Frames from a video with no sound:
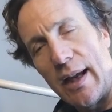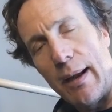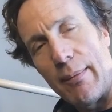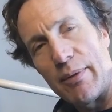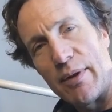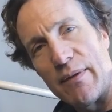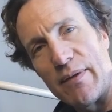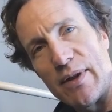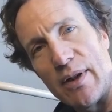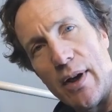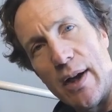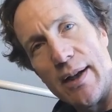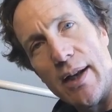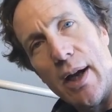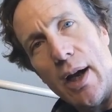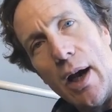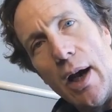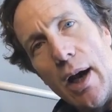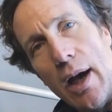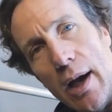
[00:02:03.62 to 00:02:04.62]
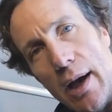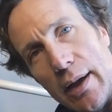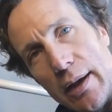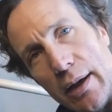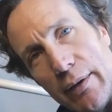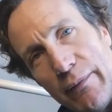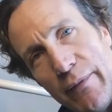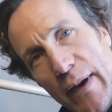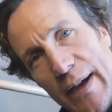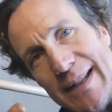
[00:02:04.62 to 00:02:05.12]
captive side,
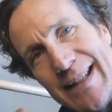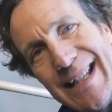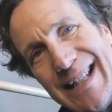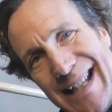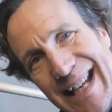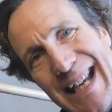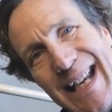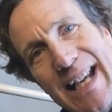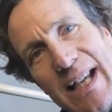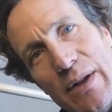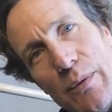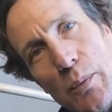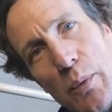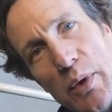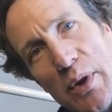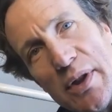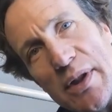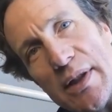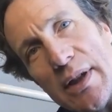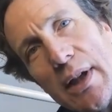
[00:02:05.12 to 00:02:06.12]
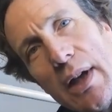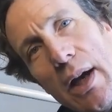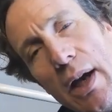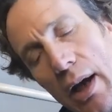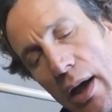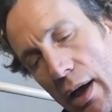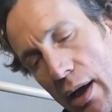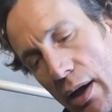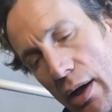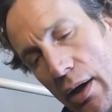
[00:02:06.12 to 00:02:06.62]
faces inwards
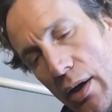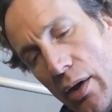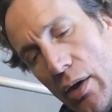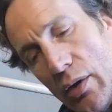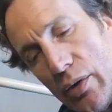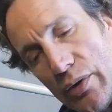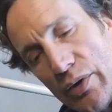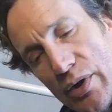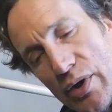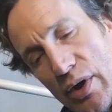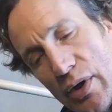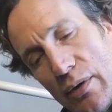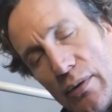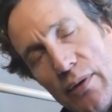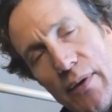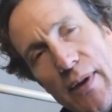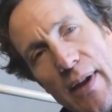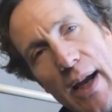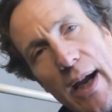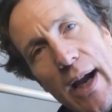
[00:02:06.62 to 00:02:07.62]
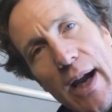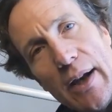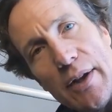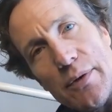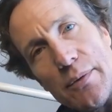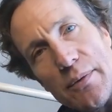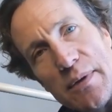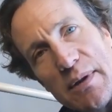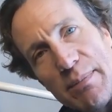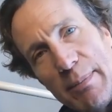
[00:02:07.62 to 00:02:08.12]
onto the
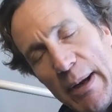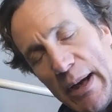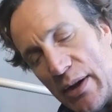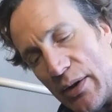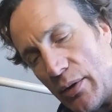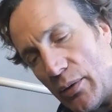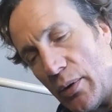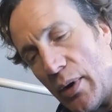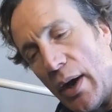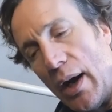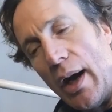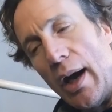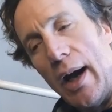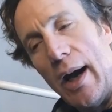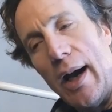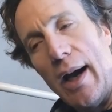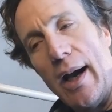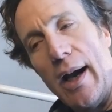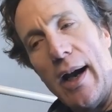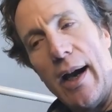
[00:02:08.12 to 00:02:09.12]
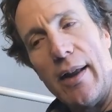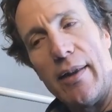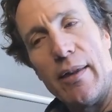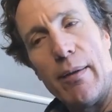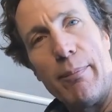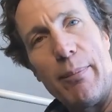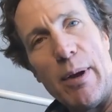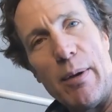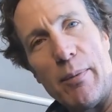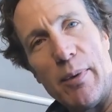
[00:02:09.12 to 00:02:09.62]
actual spindle. And
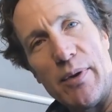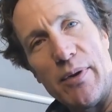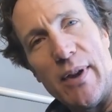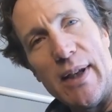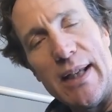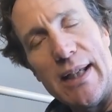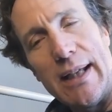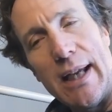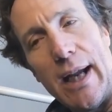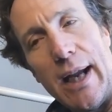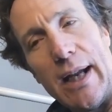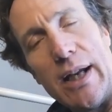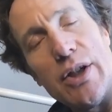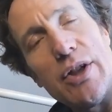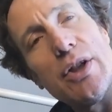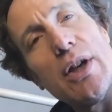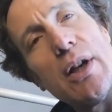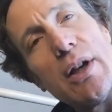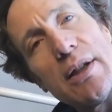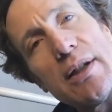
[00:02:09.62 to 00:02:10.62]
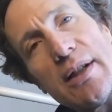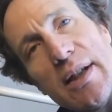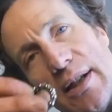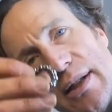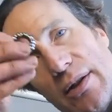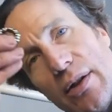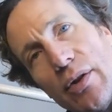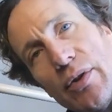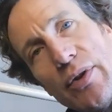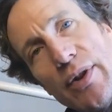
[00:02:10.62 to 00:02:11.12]
the bit with the cage
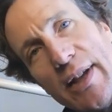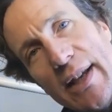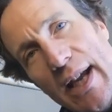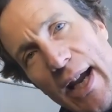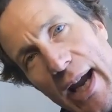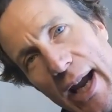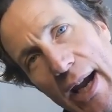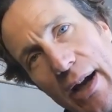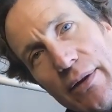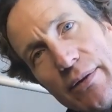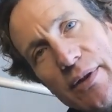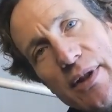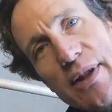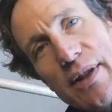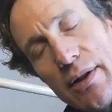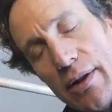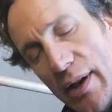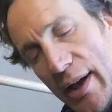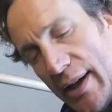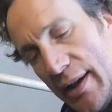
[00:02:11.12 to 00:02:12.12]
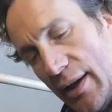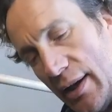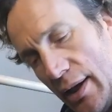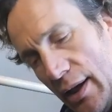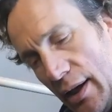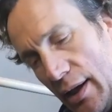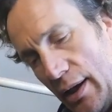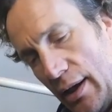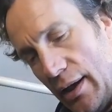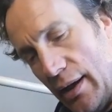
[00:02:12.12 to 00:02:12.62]
sits on the outside.
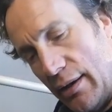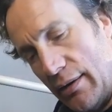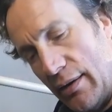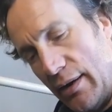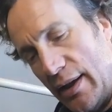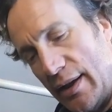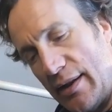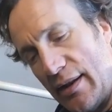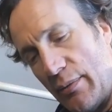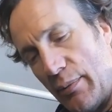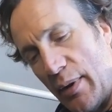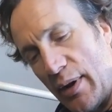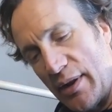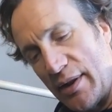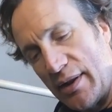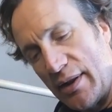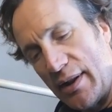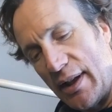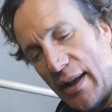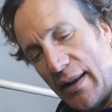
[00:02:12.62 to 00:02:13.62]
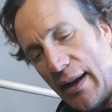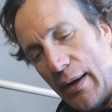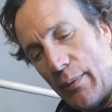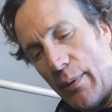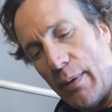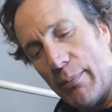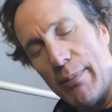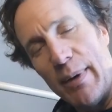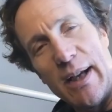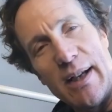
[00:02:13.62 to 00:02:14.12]
Easy one to get that
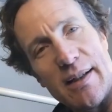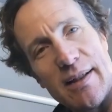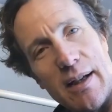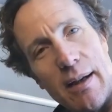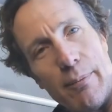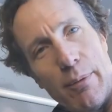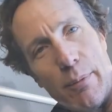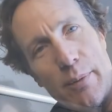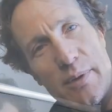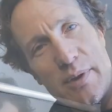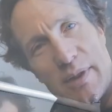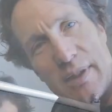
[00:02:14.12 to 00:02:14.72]
one mixed up, but we'll